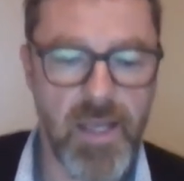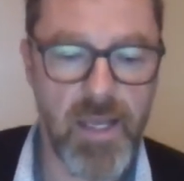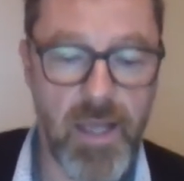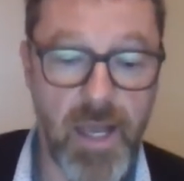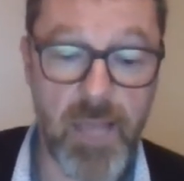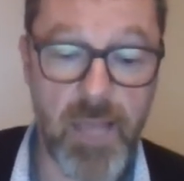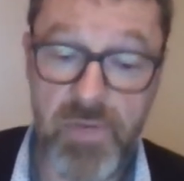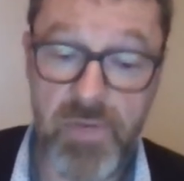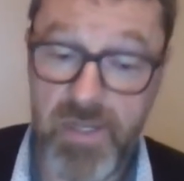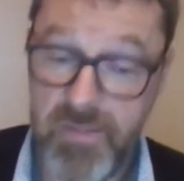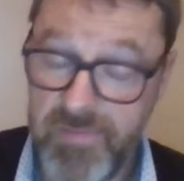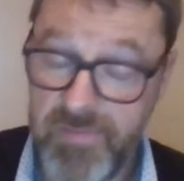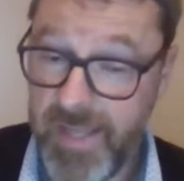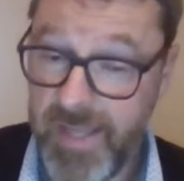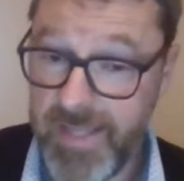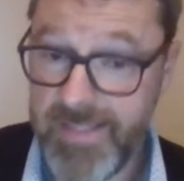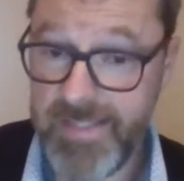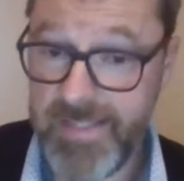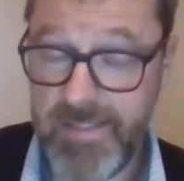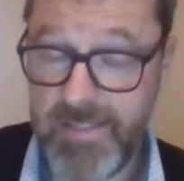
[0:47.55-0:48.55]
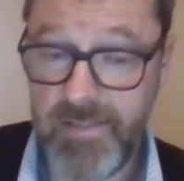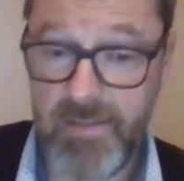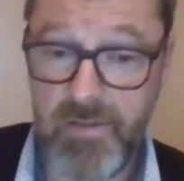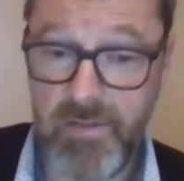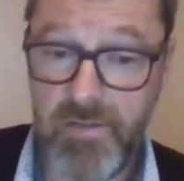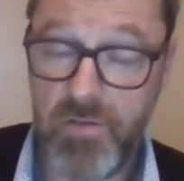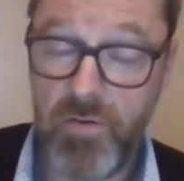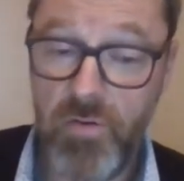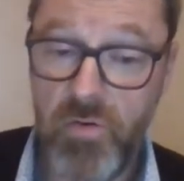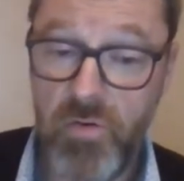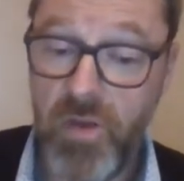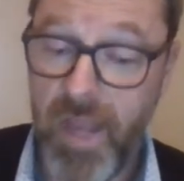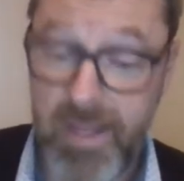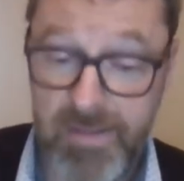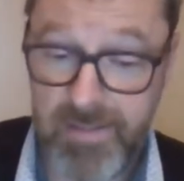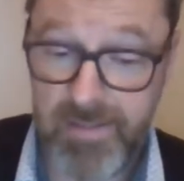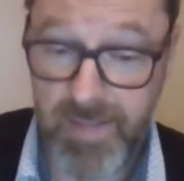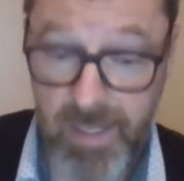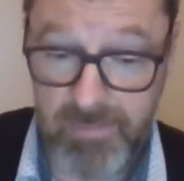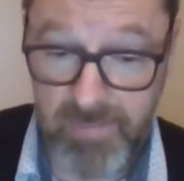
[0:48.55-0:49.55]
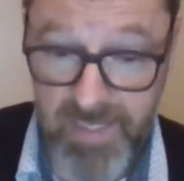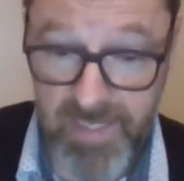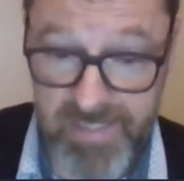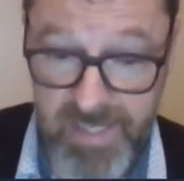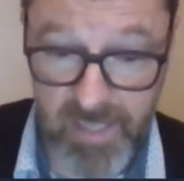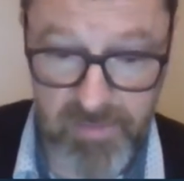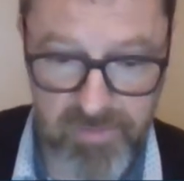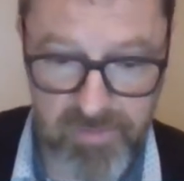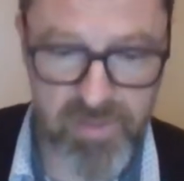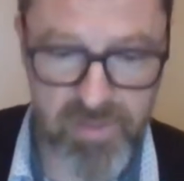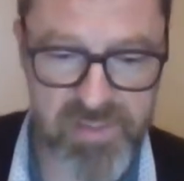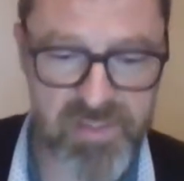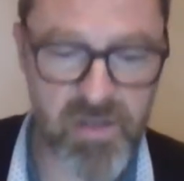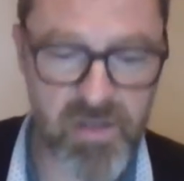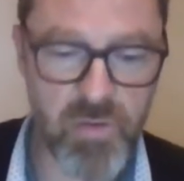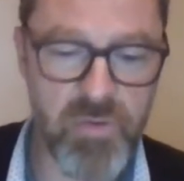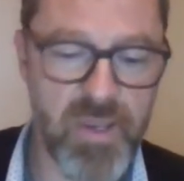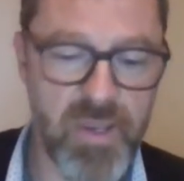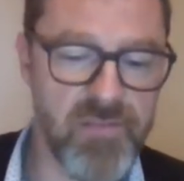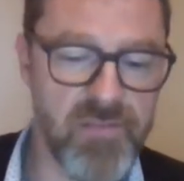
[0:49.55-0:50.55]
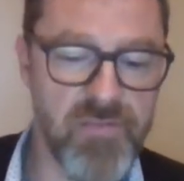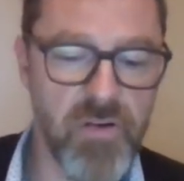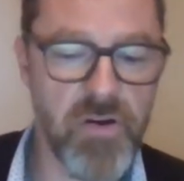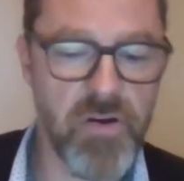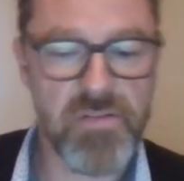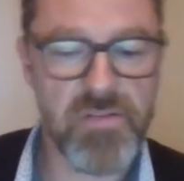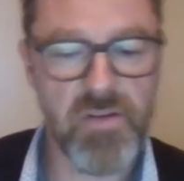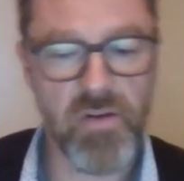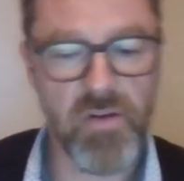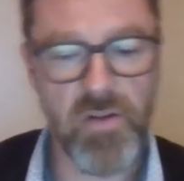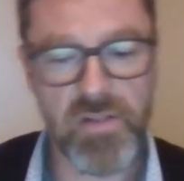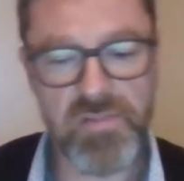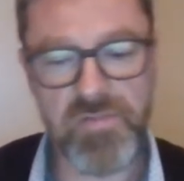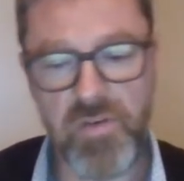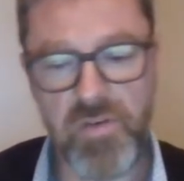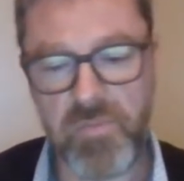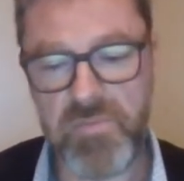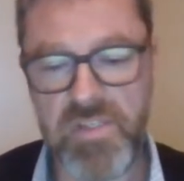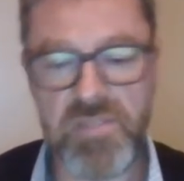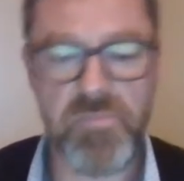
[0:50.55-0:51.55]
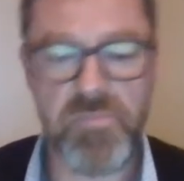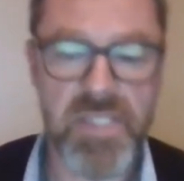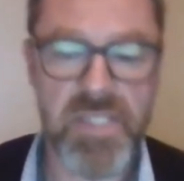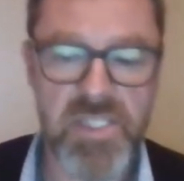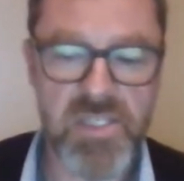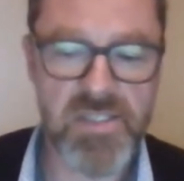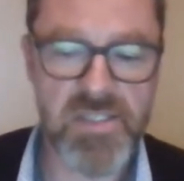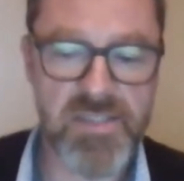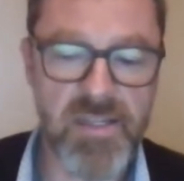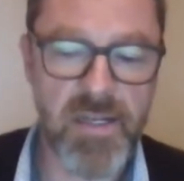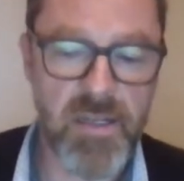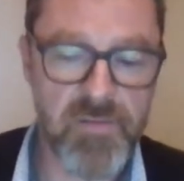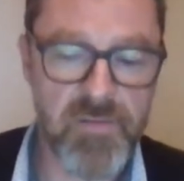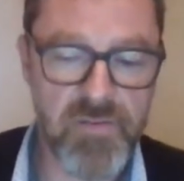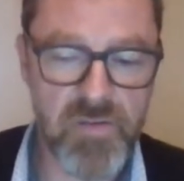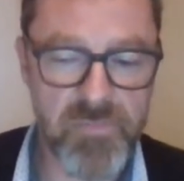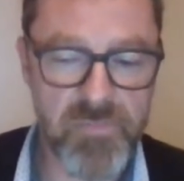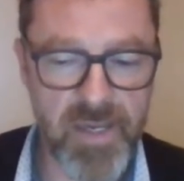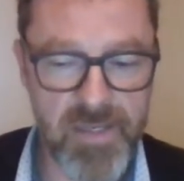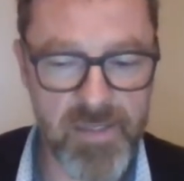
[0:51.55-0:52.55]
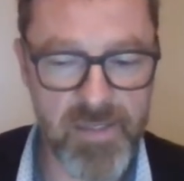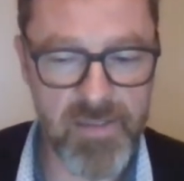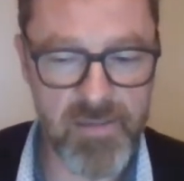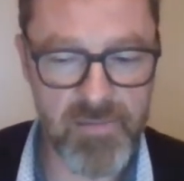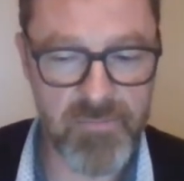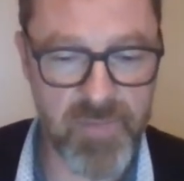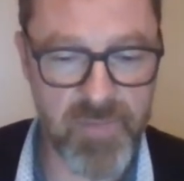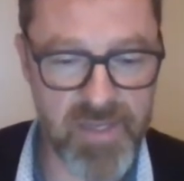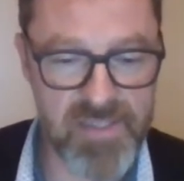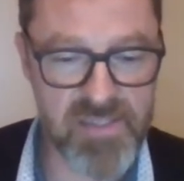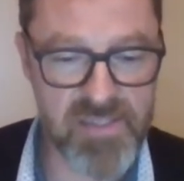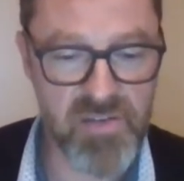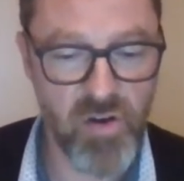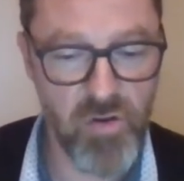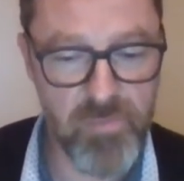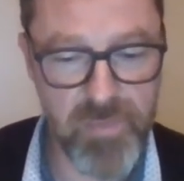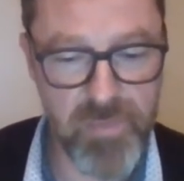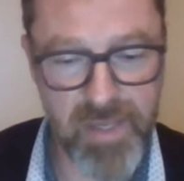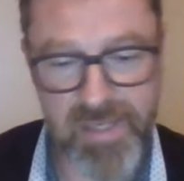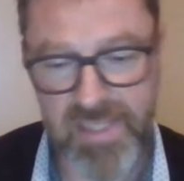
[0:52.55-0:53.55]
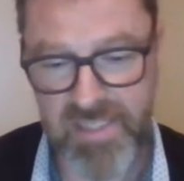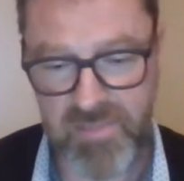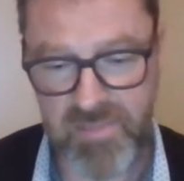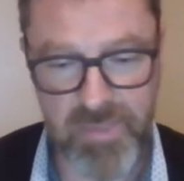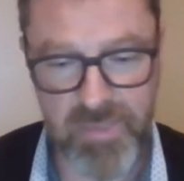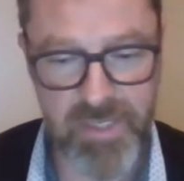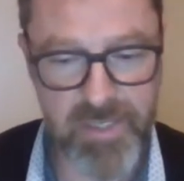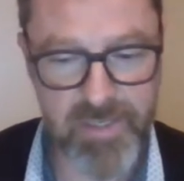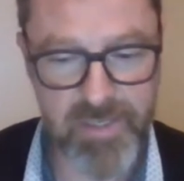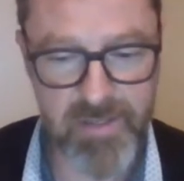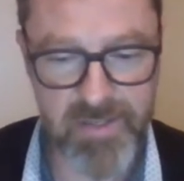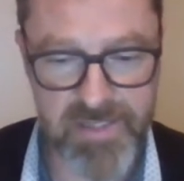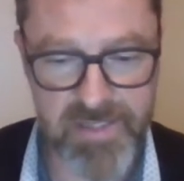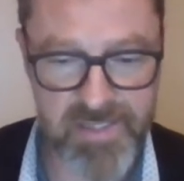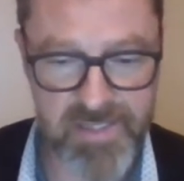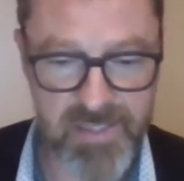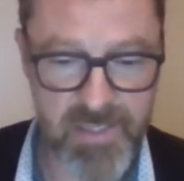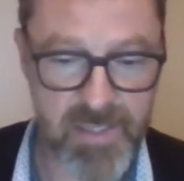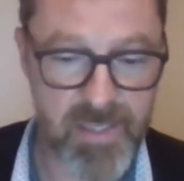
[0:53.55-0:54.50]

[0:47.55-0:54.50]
I believe that you and myself also, we have learned a lot from the speeches delivered by so many speakers,